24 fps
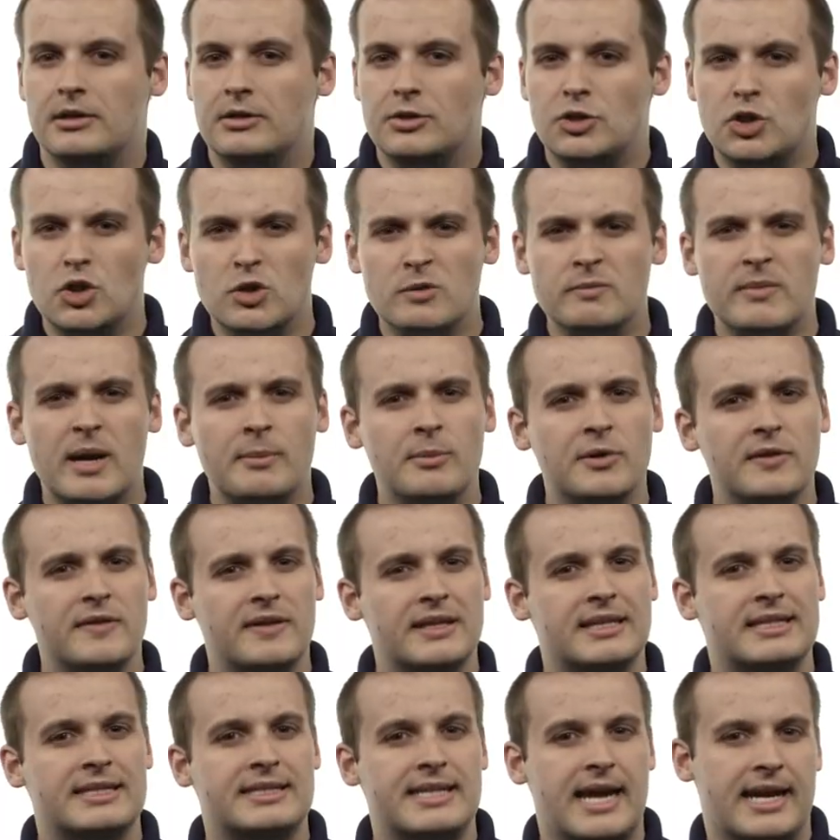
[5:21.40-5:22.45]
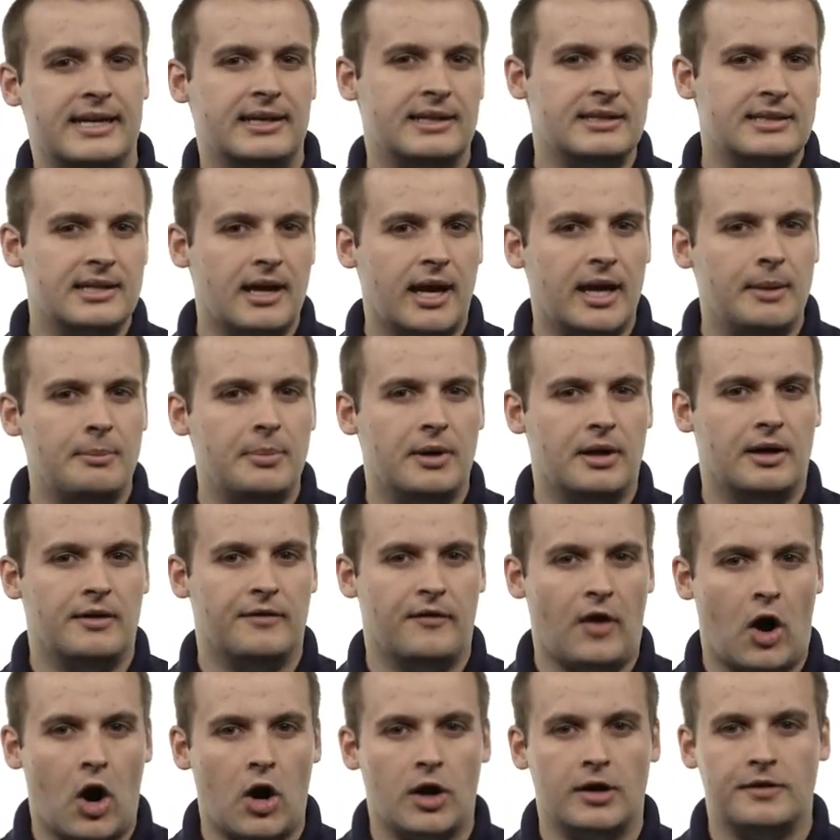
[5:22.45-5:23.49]
Do you remember the data type of
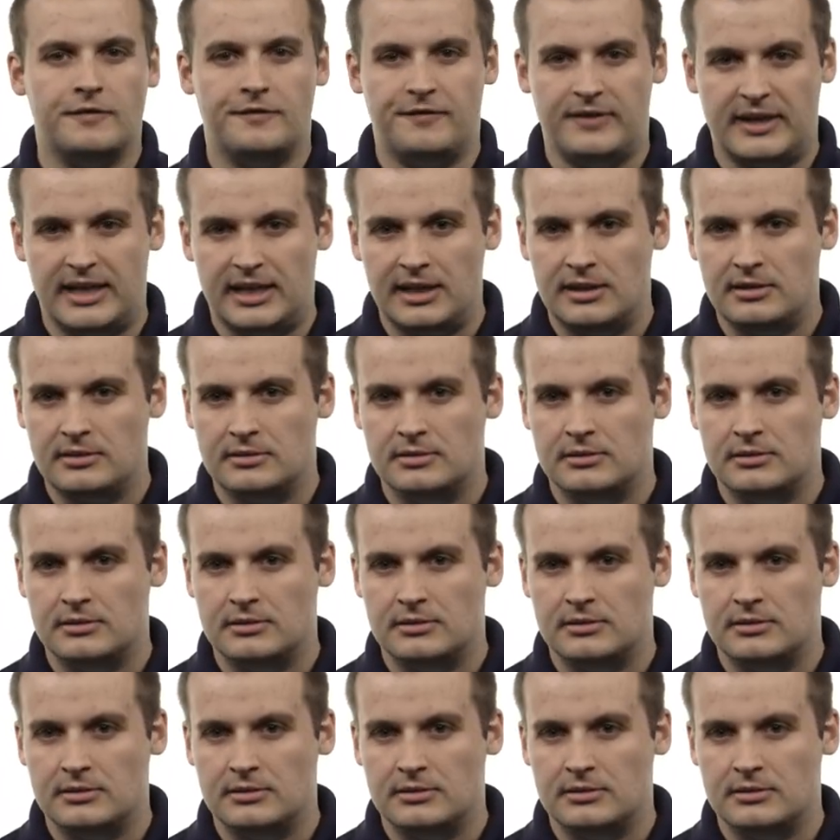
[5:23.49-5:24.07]
argv?